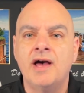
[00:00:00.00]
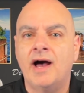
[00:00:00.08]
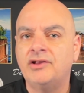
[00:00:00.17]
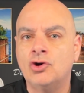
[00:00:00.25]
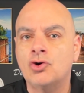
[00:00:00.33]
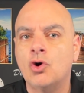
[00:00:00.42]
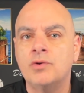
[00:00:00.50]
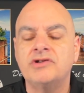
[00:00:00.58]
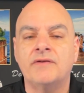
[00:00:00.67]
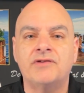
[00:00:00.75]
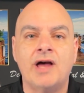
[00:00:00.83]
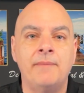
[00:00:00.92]
I don't always
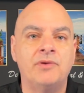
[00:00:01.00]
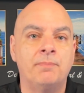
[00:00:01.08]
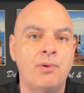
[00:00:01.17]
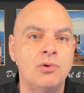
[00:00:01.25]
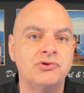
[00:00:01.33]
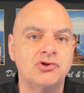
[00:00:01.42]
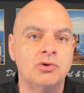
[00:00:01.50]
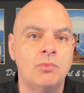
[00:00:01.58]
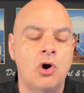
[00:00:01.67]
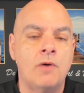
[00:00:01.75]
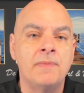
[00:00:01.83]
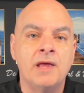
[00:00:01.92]
have time to post on them
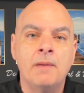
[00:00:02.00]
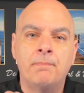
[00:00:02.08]
all,